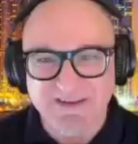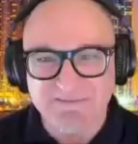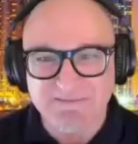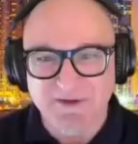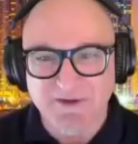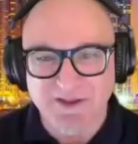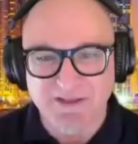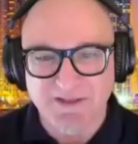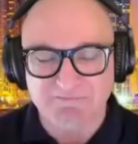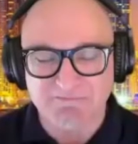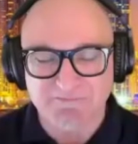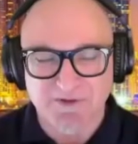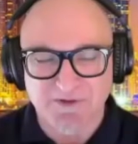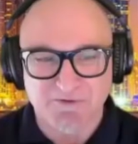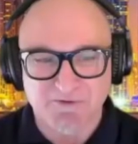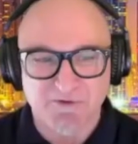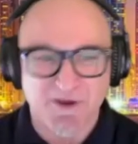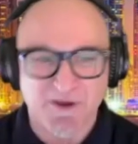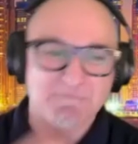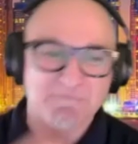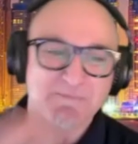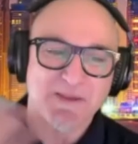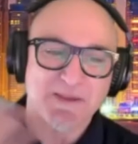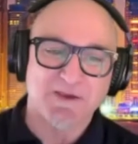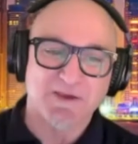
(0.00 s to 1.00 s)
my
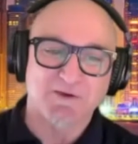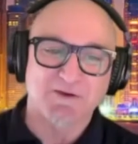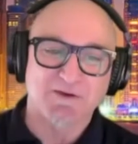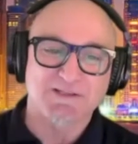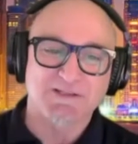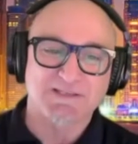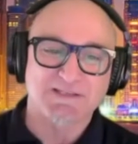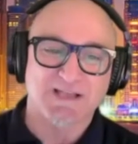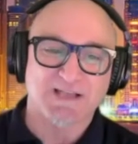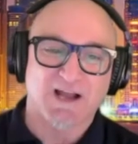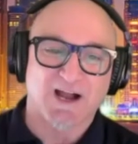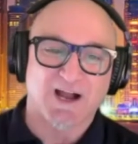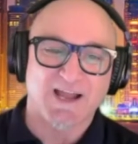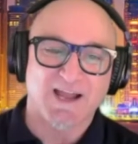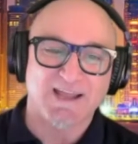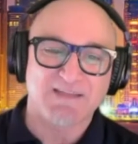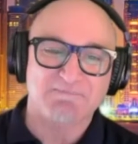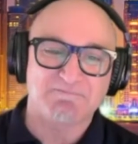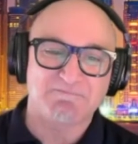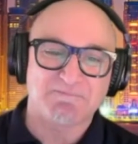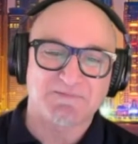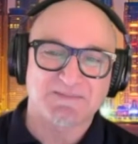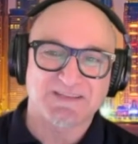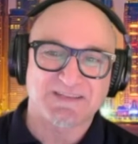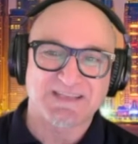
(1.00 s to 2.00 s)
grandparents,
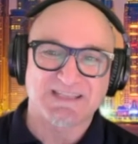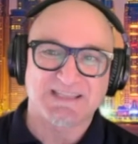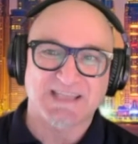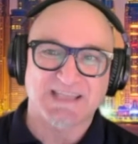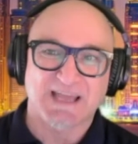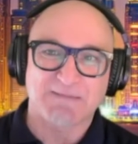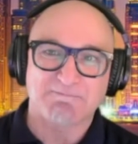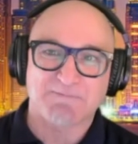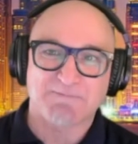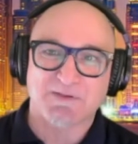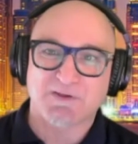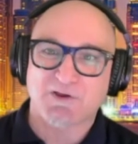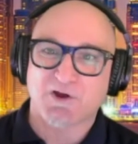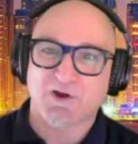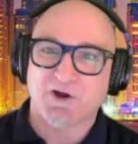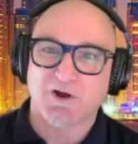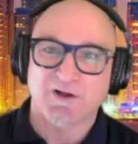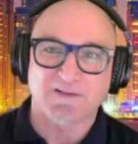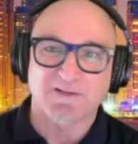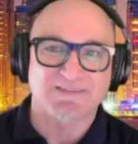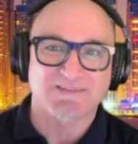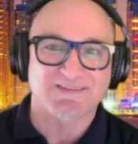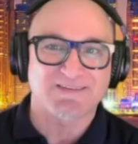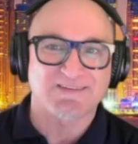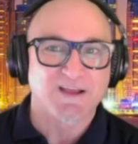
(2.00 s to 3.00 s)
I did that
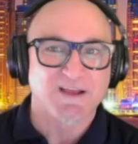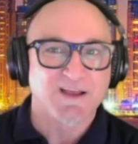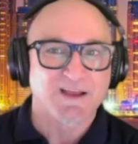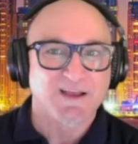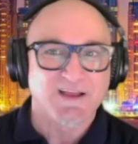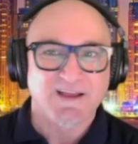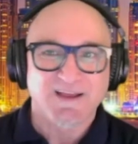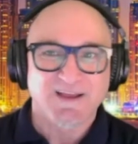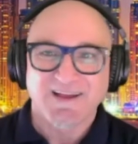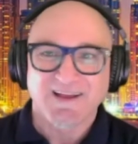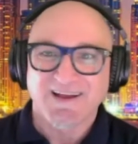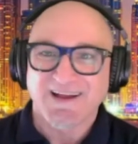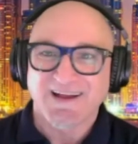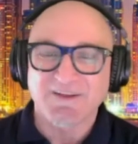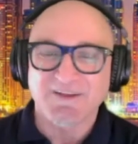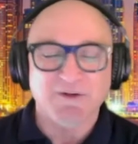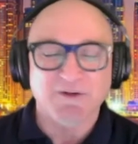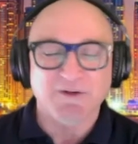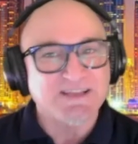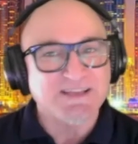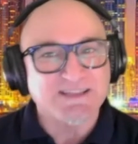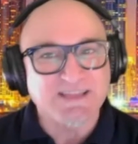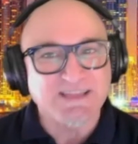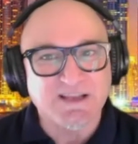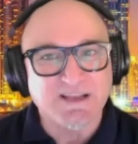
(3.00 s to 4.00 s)
because,
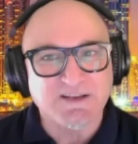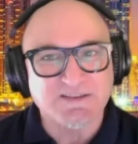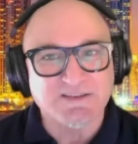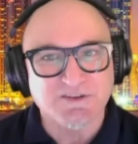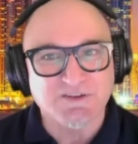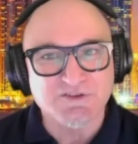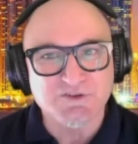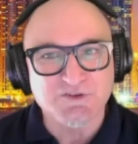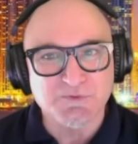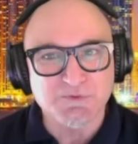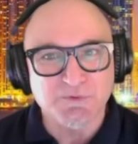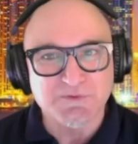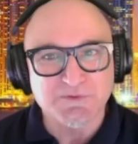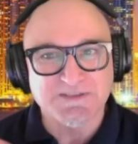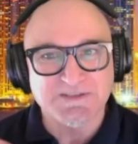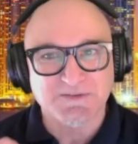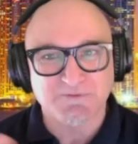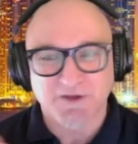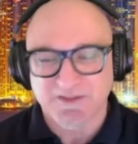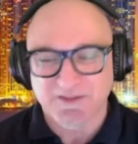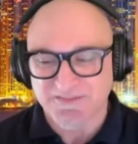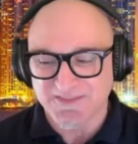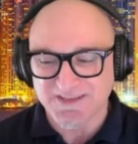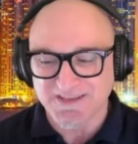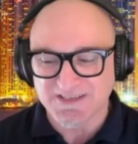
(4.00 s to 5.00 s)
I knew it was the
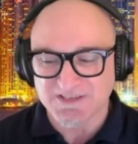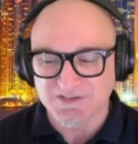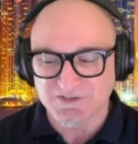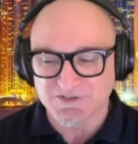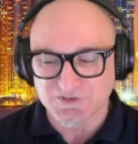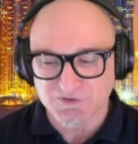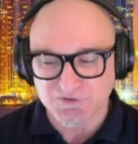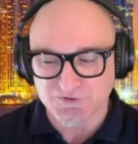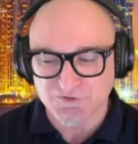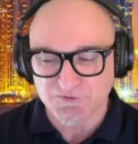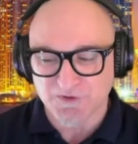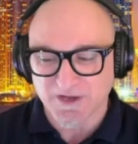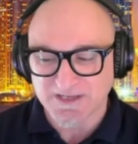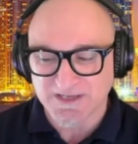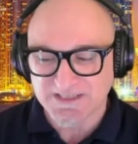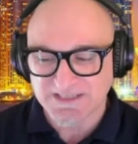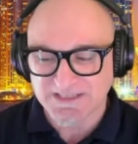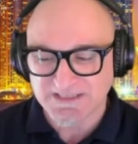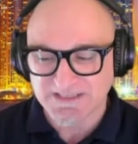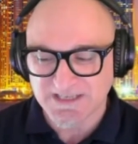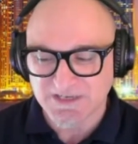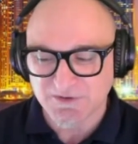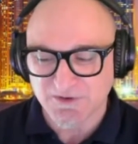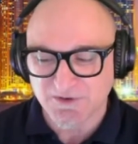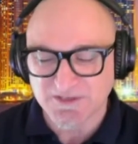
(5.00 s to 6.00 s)
right thing to do. I
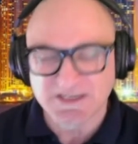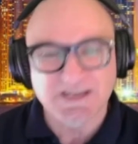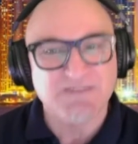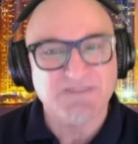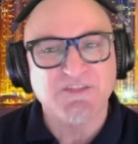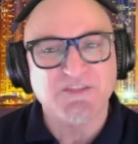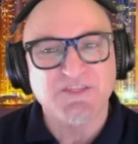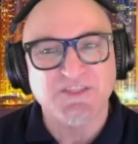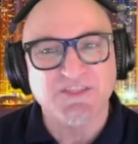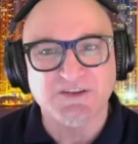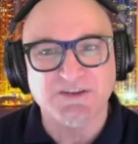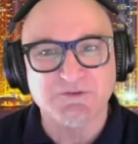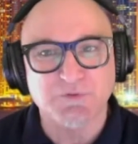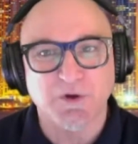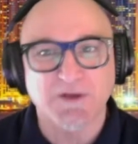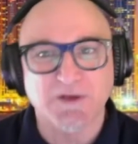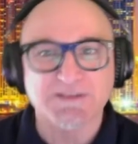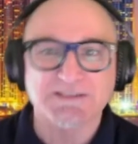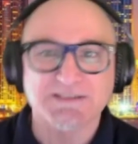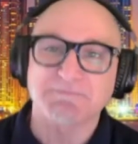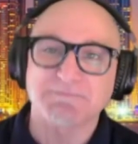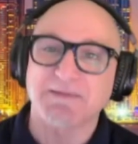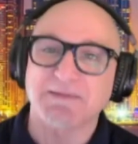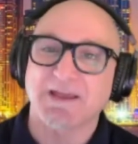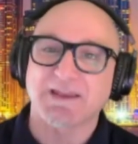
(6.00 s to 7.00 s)
didn't even think
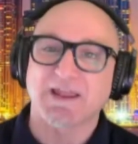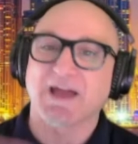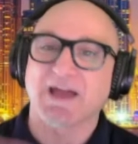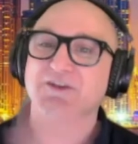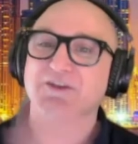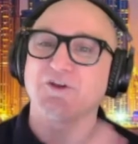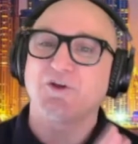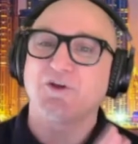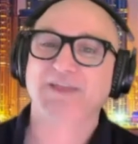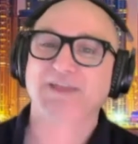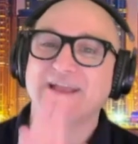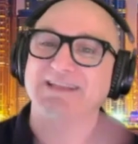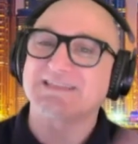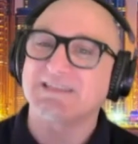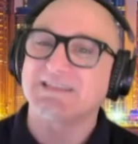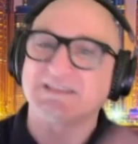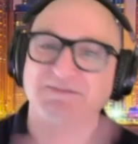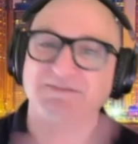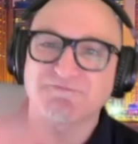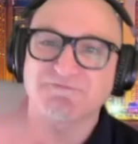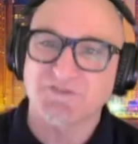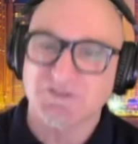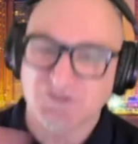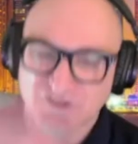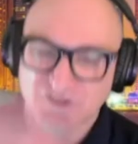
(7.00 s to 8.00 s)
twice about it. I know that it's a
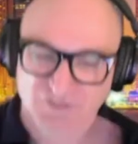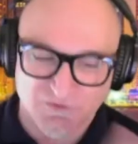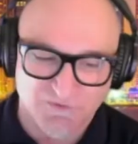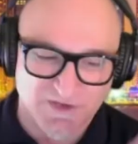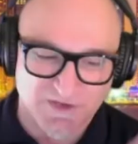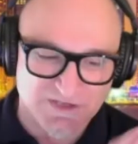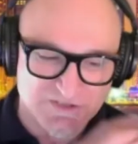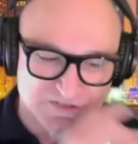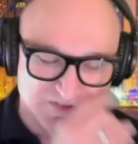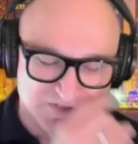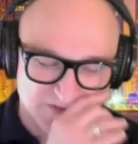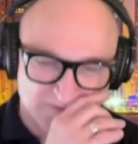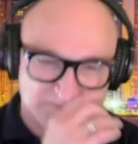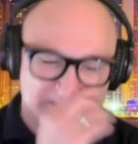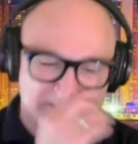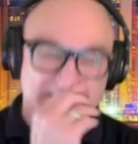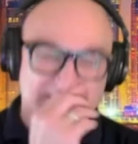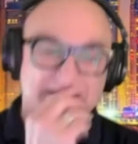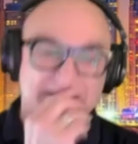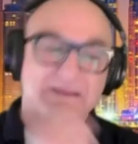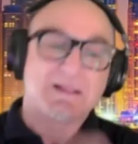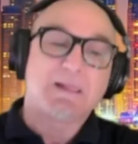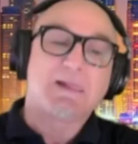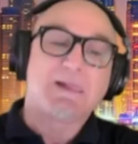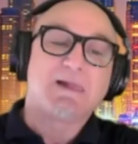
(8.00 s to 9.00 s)
different generation,
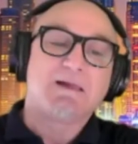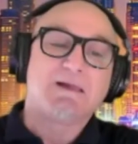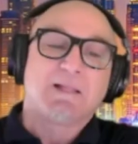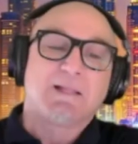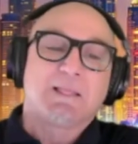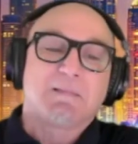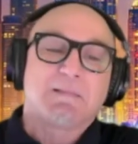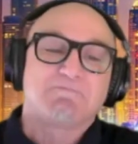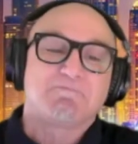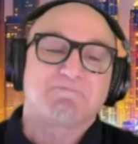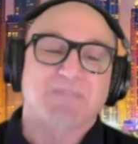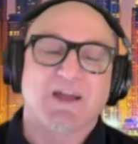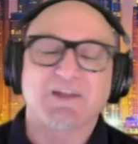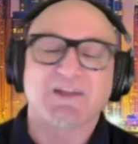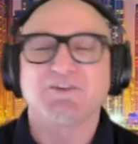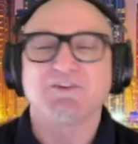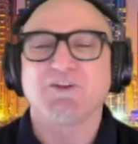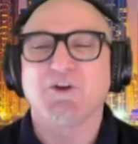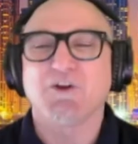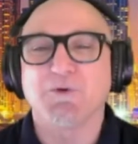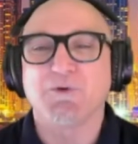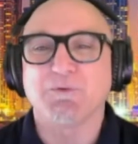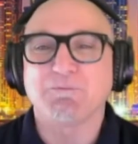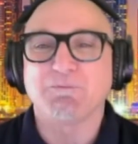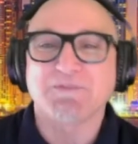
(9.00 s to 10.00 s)
but I don't
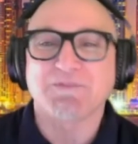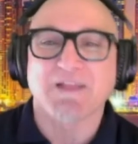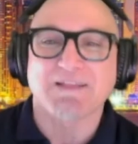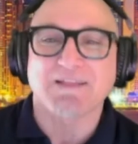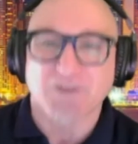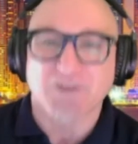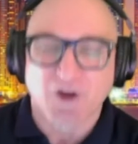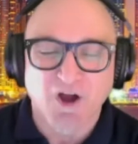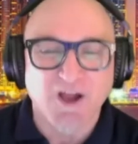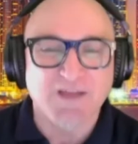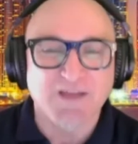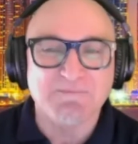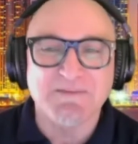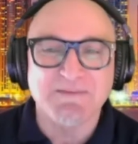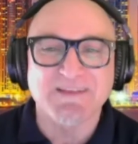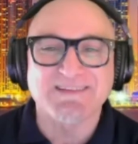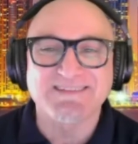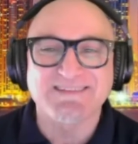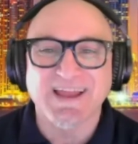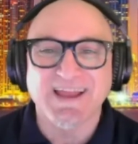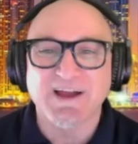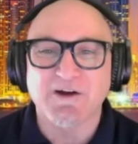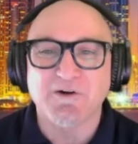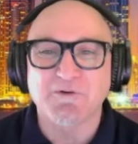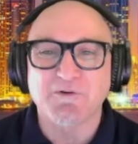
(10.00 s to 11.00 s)
know. Time is
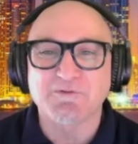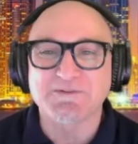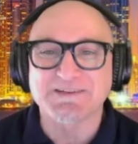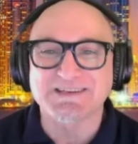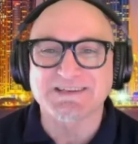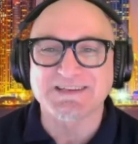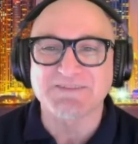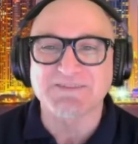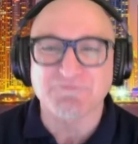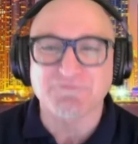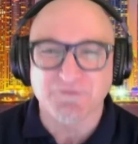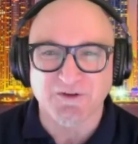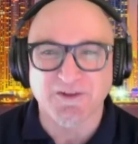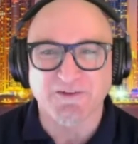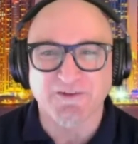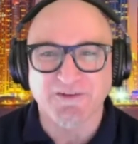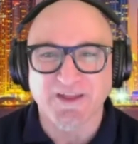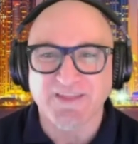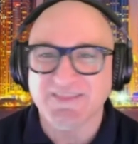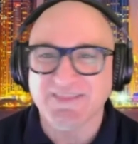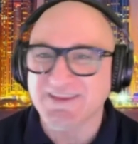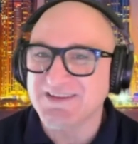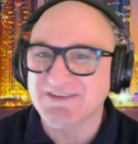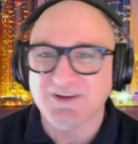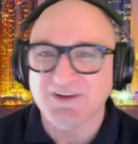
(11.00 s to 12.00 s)
now different.
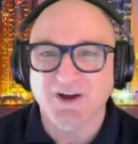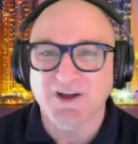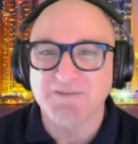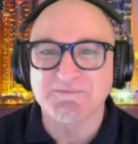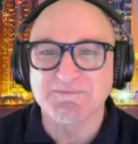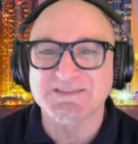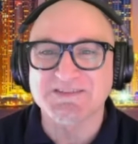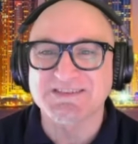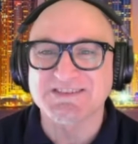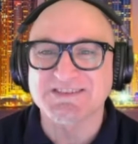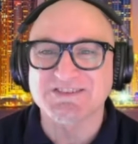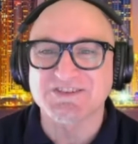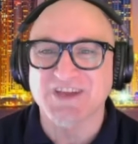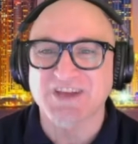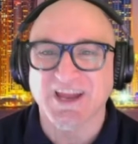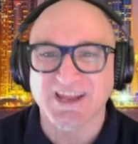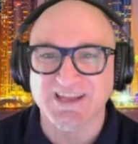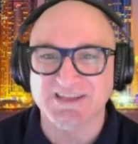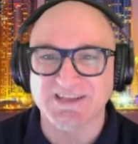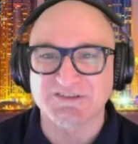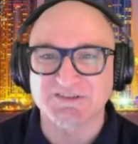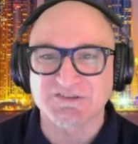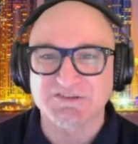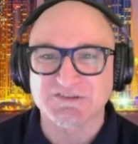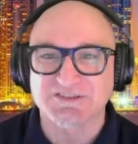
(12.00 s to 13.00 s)
I think time has
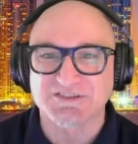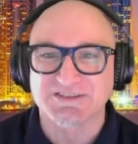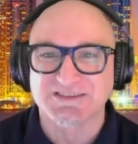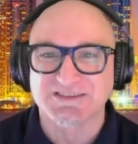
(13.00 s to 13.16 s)
changed.